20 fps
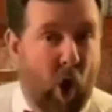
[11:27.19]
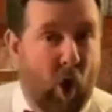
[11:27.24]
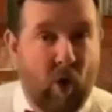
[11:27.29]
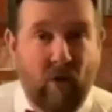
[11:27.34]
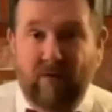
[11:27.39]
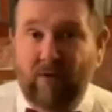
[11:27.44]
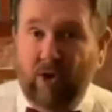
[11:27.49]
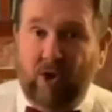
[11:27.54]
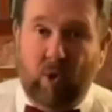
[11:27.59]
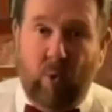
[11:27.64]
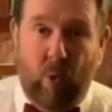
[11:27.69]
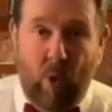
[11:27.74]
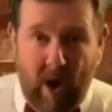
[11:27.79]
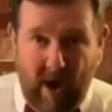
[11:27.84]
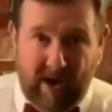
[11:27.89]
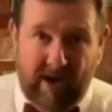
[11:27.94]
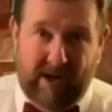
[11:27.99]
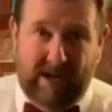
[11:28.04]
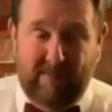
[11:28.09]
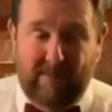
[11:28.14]
over
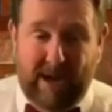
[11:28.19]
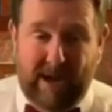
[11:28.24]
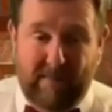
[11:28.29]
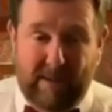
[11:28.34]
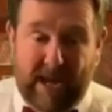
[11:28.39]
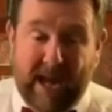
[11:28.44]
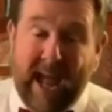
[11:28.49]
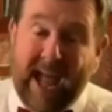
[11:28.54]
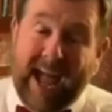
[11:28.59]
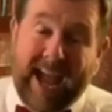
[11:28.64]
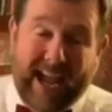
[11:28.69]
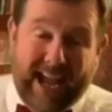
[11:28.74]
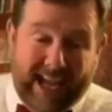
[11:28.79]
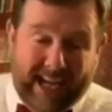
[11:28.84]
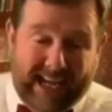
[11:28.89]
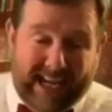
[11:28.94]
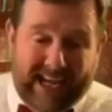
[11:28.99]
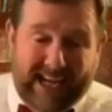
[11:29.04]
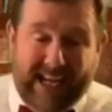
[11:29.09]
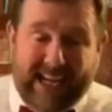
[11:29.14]
quantity, baby.
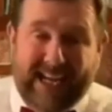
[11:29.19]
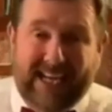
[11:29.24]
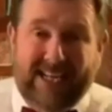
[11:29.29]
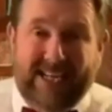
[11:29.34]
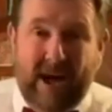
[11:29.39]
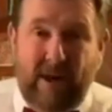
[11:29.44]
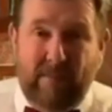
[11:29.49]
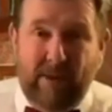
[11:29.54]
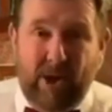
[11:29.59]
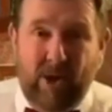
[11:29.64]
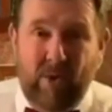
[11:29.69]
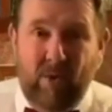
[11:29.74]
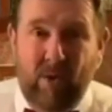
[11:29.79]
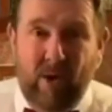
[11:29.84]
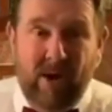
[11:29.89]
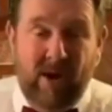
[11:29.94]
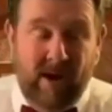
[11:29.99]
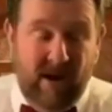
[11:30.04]
And NEW